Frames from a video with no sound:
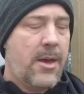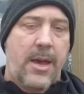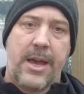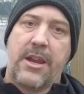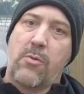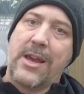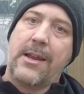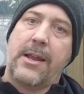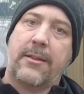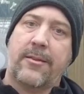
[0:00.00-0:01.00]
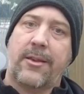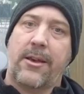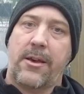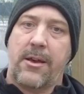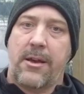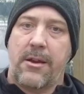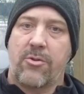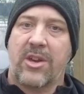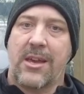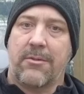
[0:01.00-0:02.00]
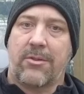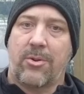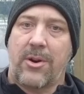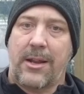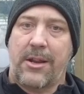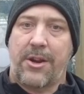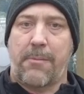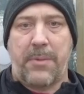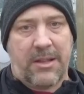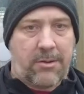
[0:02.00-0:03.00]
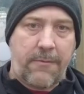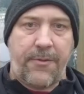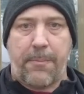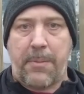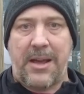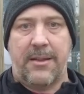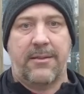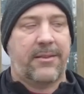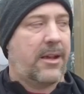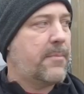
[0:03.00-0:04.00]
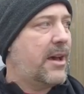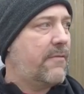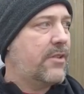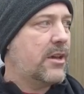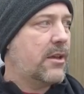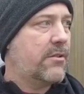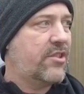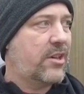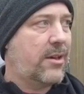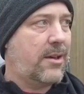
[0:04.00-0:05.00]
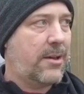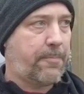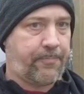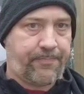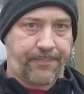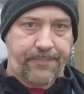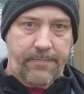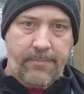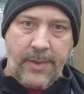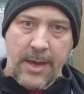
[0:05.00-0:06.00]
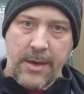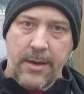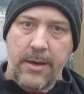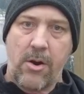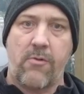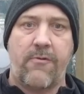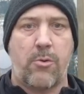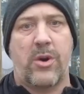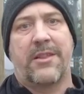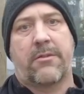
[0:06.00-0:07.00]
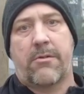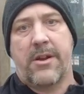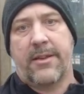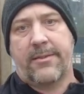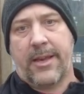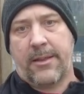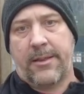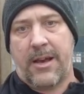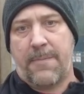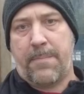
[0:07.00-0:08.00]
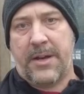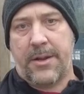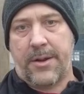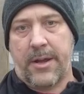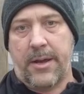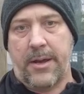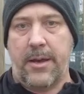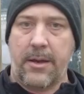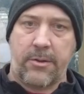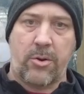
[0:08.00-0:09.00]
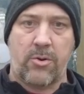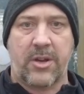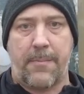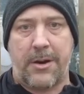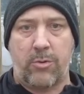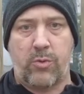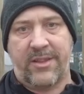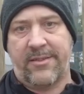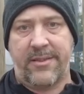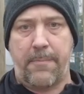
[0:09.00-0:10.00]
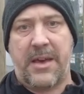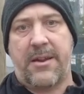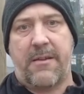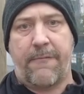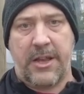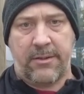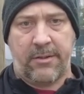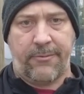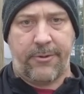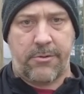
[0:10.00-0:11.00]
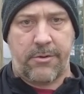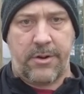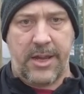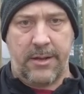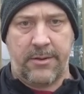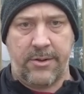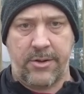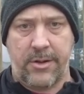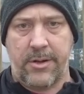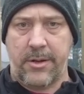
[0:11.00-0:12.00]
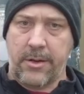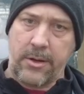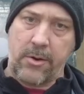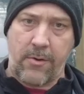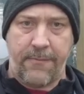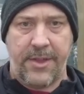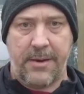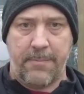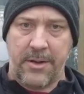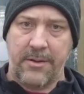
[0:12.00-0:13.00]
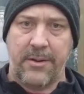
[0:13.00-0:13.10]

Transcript: Anyway, let's look into a little bit of the plants I'm having in the overwintering setup and talk about what's the benefits for each of them.